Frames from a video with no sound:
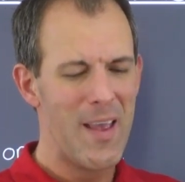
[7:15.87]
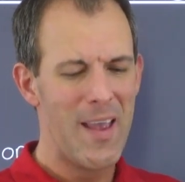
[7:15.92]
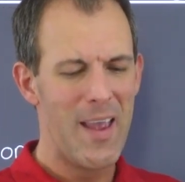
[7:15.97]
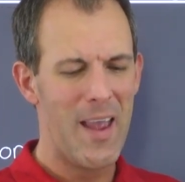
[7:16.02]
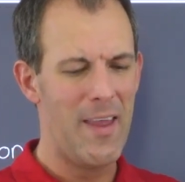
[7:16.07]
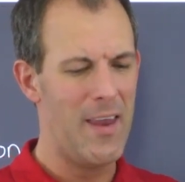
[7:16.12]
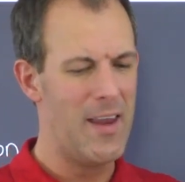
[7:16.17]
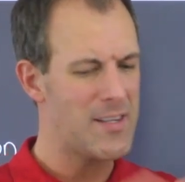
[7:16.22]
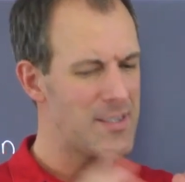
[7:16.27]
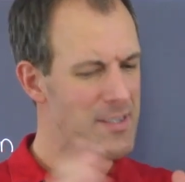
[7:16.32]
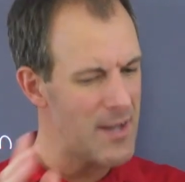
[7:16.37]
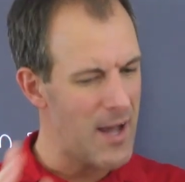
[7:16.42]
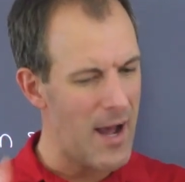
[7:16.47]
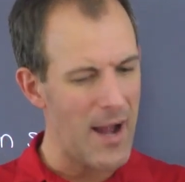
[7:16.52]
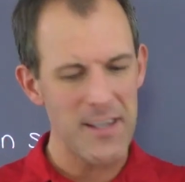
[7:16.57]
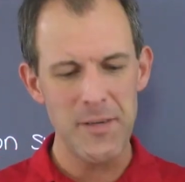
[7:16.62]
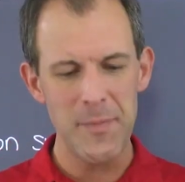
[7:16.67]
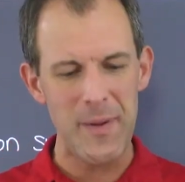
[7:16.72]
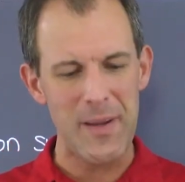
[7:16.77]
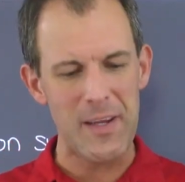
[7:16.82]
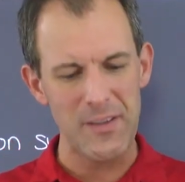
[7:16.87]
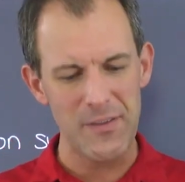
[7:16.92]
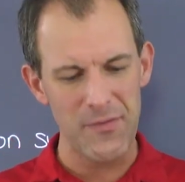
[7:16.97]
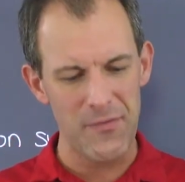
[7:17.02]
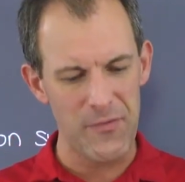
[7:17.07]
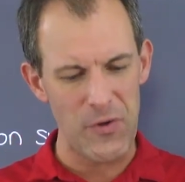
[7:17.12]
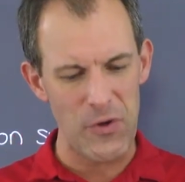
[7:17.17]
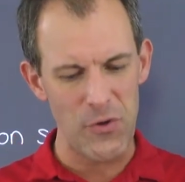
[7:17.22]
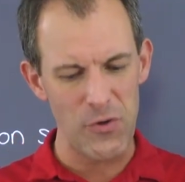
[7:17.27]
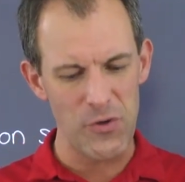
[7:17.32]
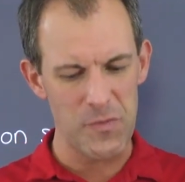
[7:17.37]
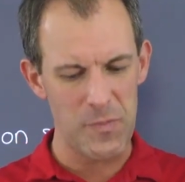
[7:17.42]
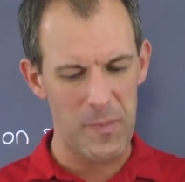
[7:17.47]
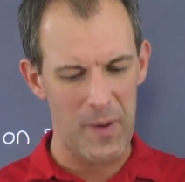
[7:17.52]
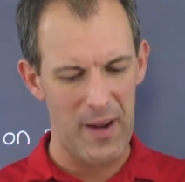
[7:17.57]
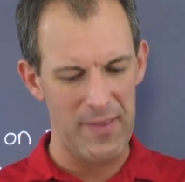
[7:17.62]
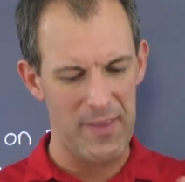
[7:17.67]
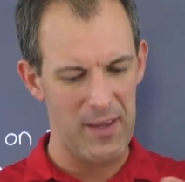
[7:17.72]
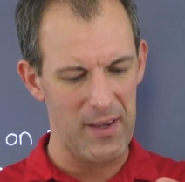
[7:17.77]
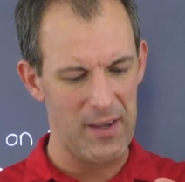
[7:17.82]
And it's not to be confused
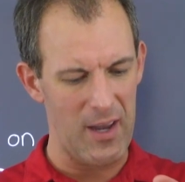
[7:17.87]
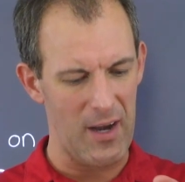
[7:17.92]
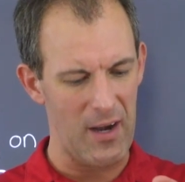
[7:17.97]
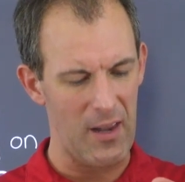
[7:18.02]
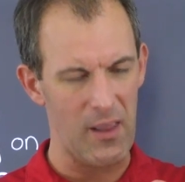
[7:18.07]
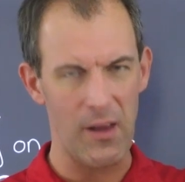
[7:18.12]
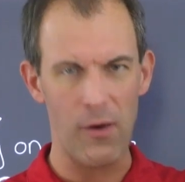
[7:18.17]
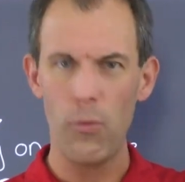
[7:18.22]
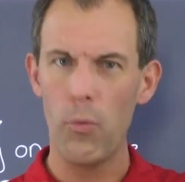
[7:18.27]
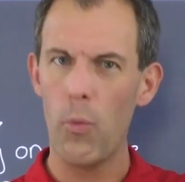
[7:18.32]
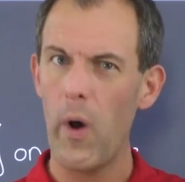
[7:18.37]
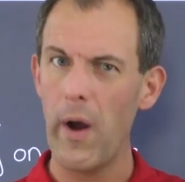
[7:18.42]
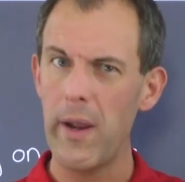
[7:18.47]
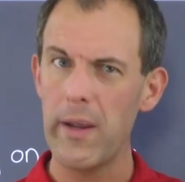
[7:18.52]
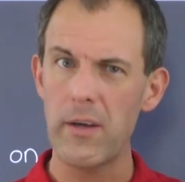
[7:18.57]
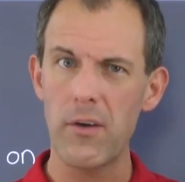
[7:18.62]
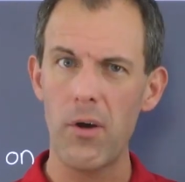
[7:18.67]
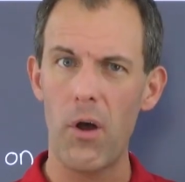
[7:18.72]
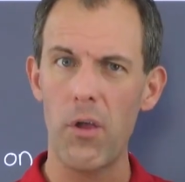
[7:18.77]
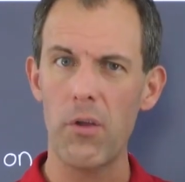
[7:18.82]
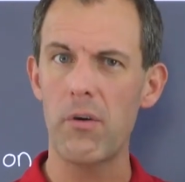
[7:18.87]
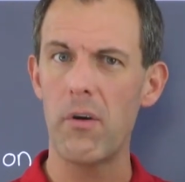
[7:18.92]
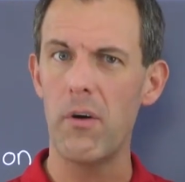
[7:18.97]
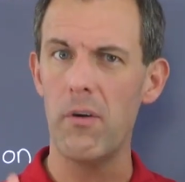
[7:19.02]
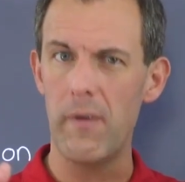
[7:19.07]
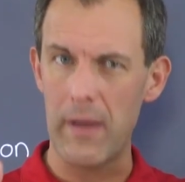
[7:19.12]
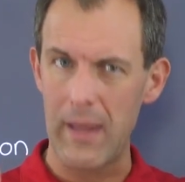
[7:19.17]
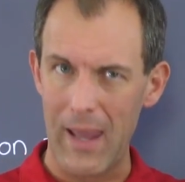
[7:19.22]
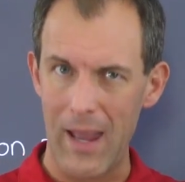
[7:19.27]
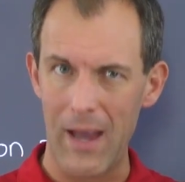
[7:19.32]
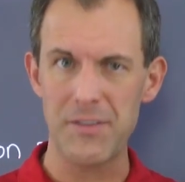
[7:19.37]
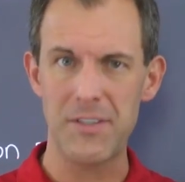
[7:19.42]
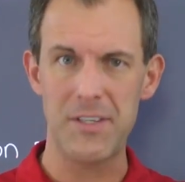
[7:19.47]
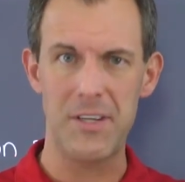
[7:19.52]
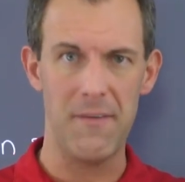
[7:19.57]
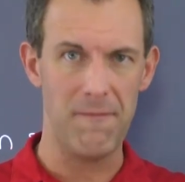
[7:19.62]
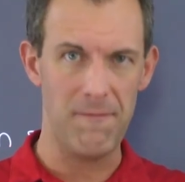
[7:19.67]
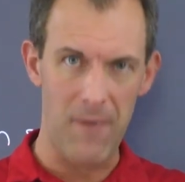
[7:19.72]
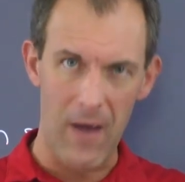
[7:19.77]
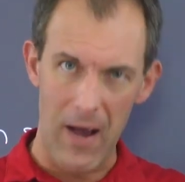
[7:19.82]
by the kind of like white color of a
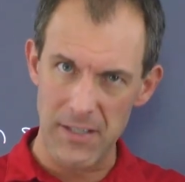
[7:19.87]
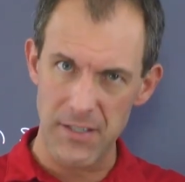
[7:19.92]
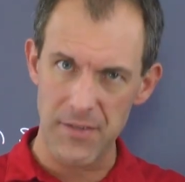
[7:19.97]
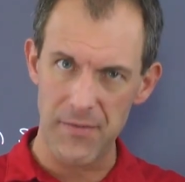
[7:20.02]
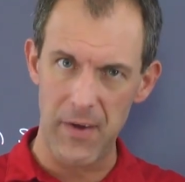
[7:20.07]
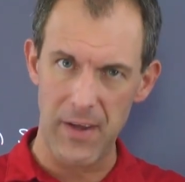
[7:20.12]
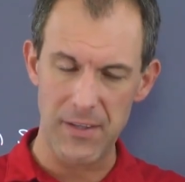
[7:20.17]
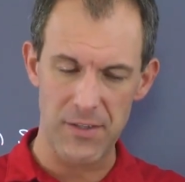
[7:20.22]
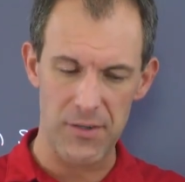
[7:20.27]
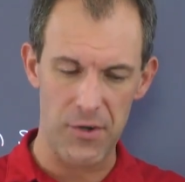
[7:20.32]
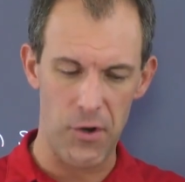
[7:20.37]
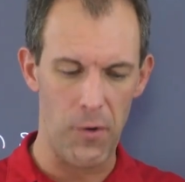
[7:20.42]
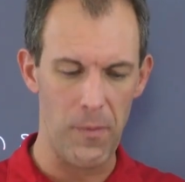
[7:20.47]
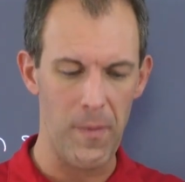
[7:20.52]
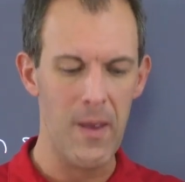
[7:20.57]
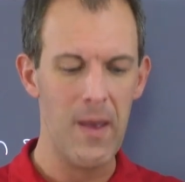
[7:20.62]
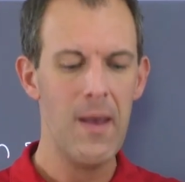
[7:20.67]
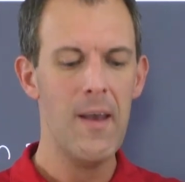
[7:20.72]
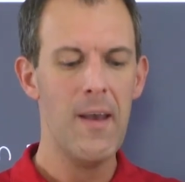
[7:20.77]
calcium phosphate stone.